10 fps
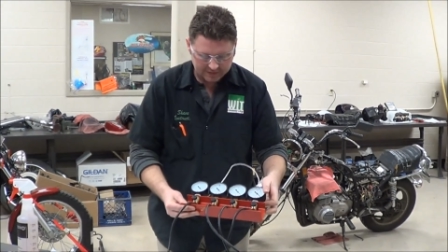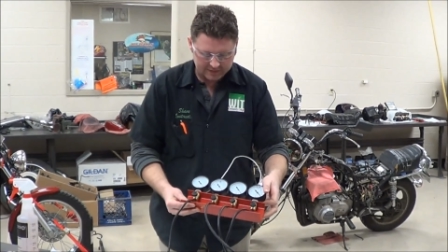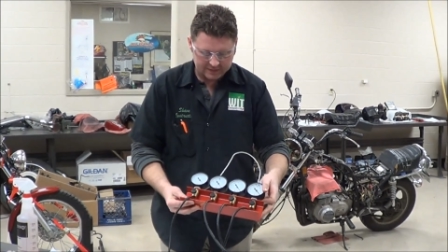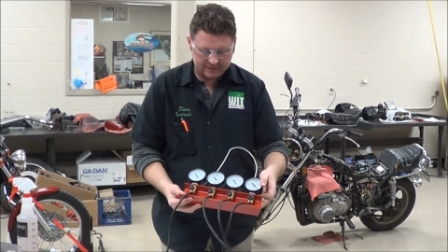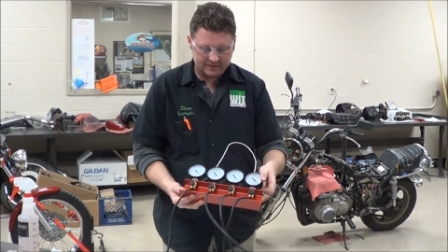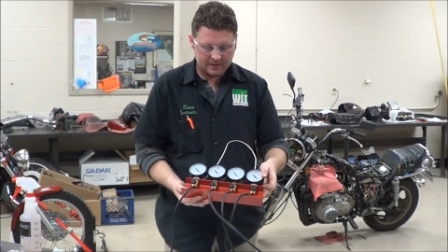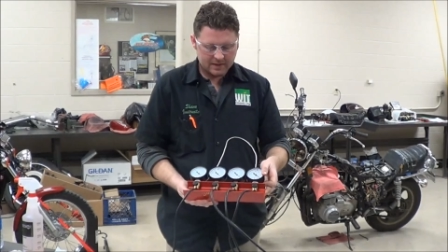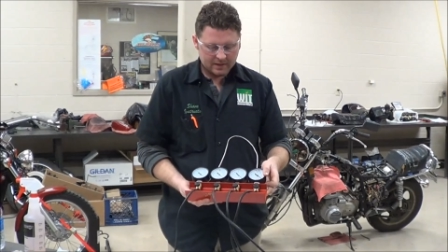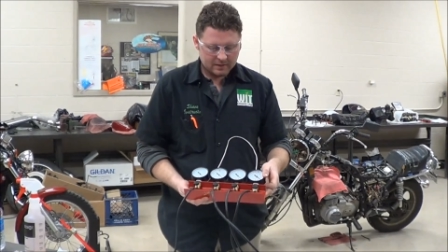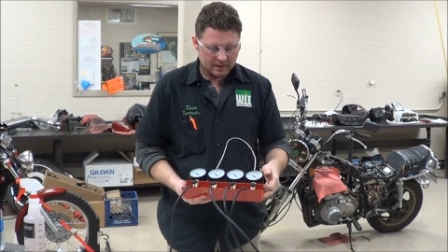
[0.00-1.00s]
this,
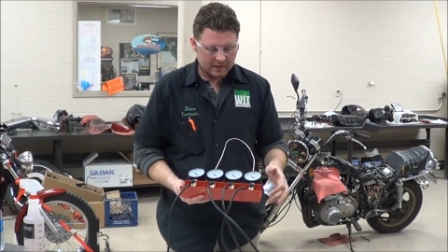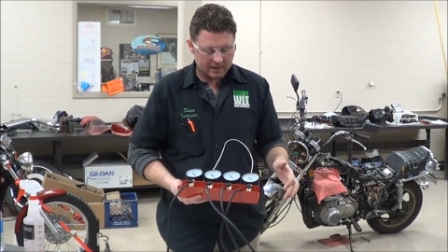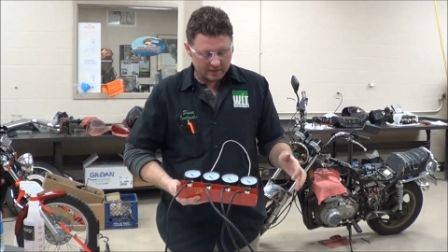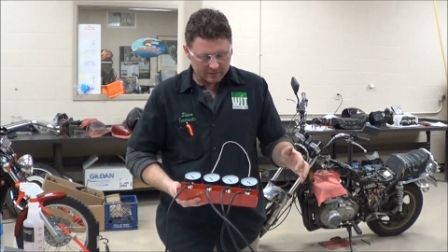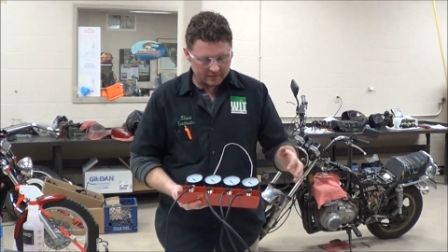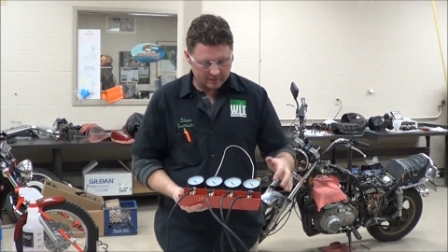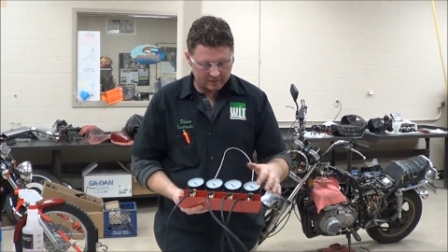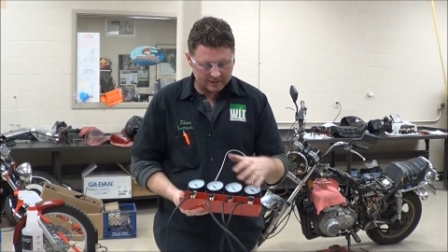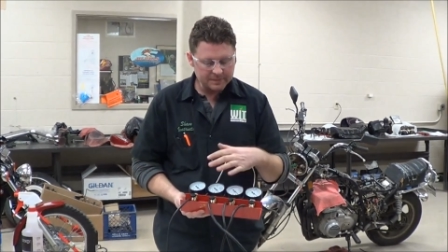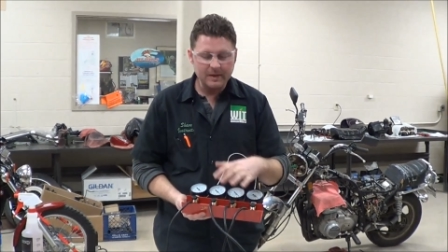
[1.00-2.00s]
uh,
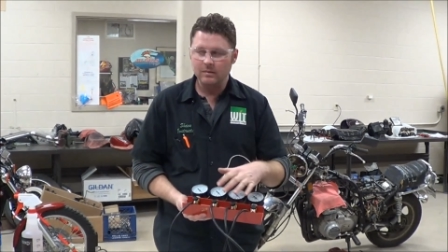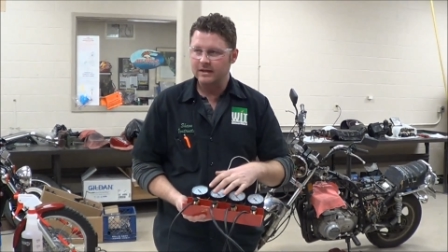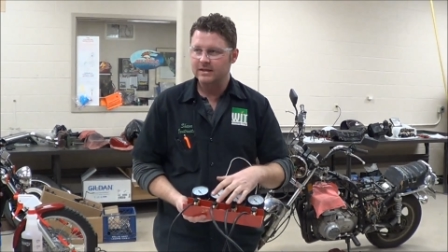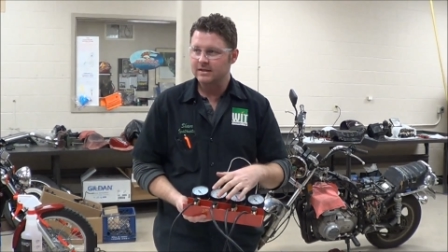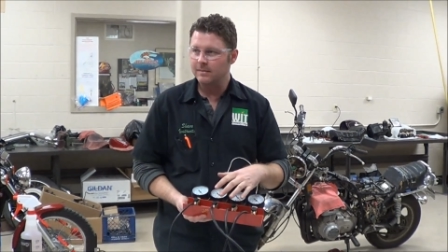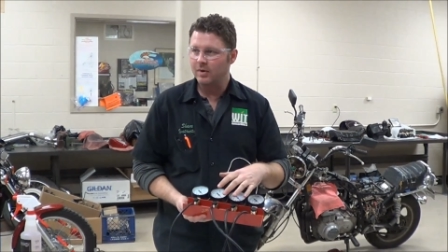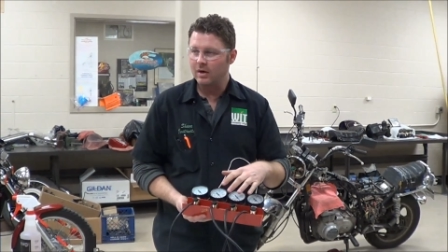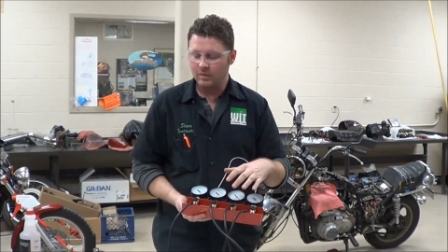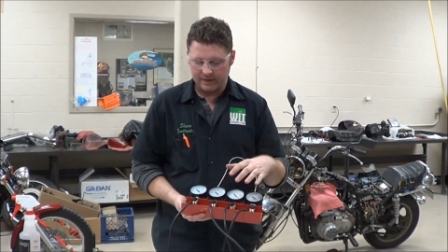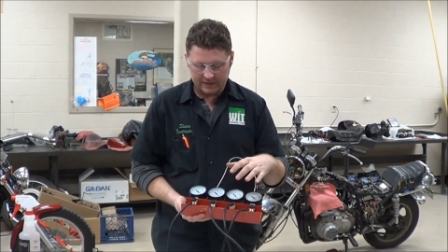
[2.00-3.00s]
it's been a while since I
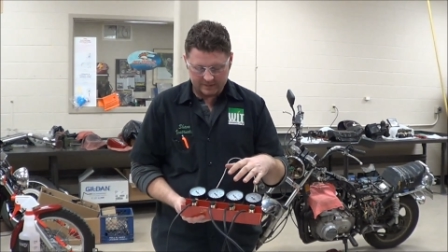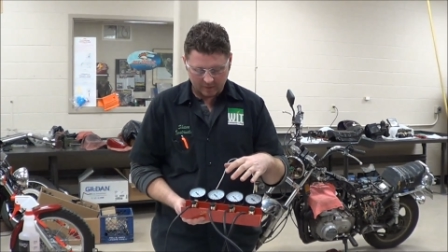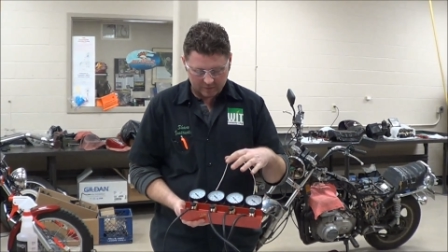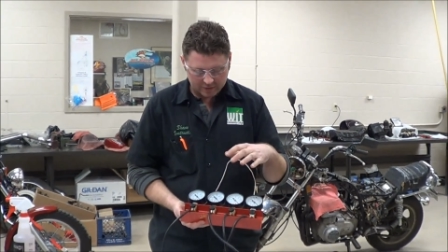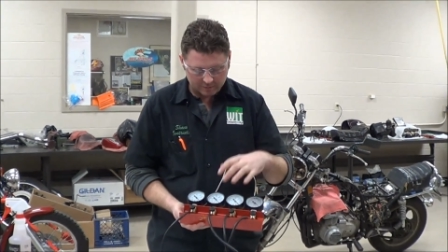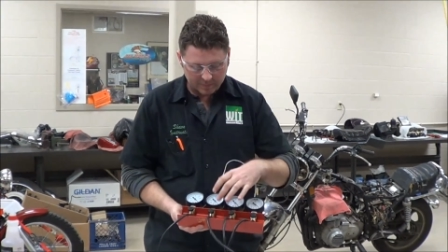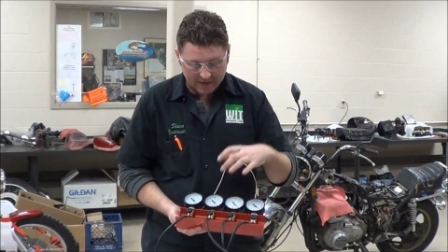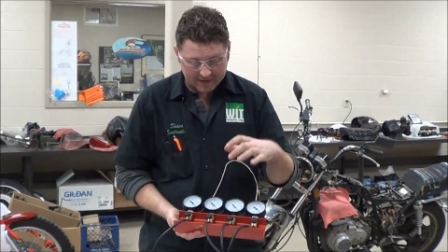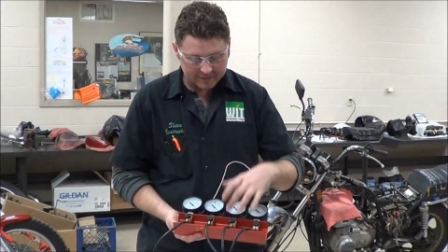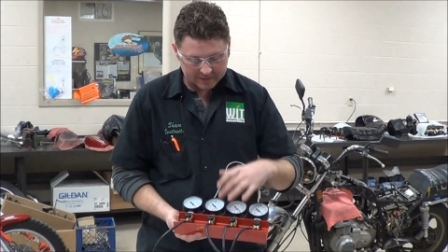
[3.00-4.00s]
bought one of these, but when you
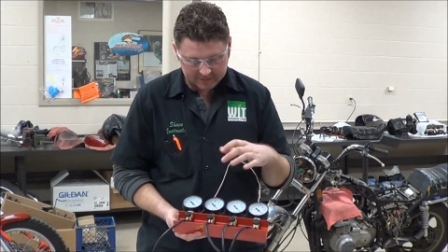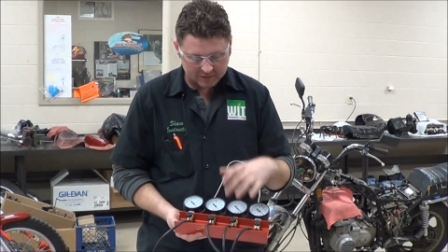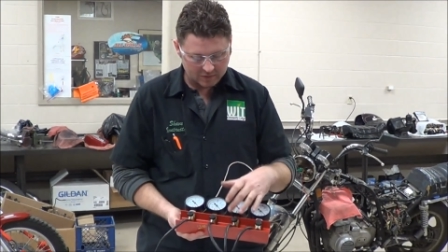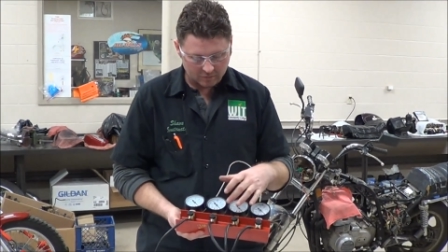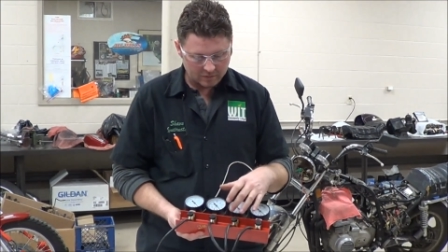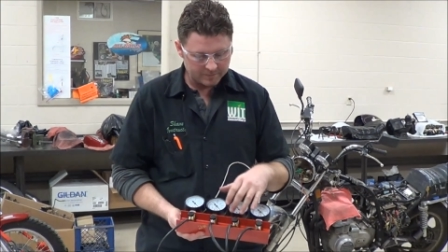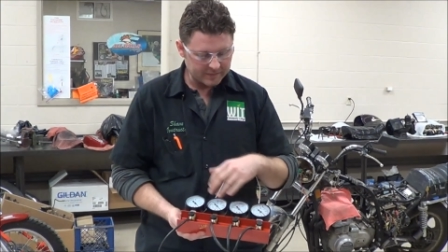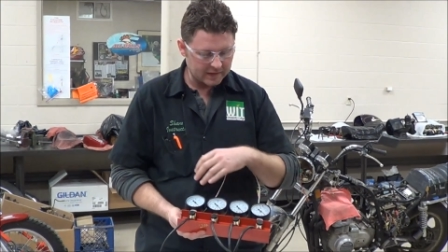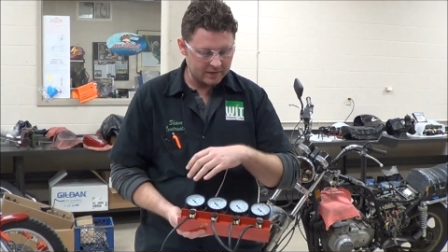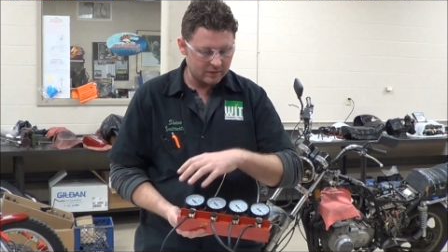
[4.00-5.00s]
buy this tool,
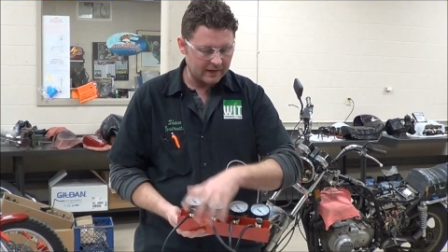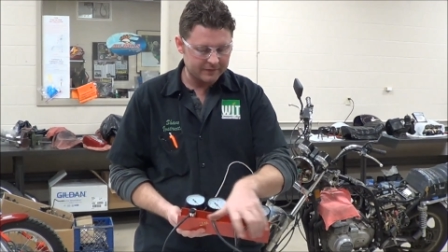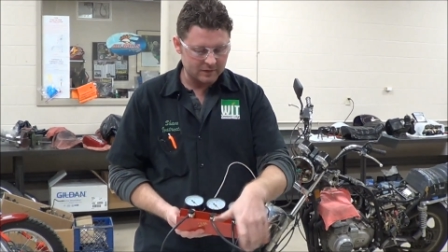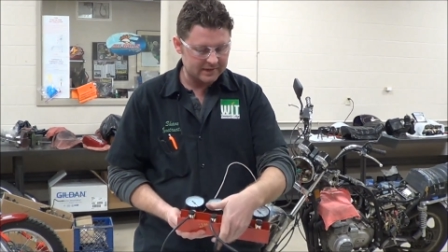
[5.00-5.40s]
it, you have to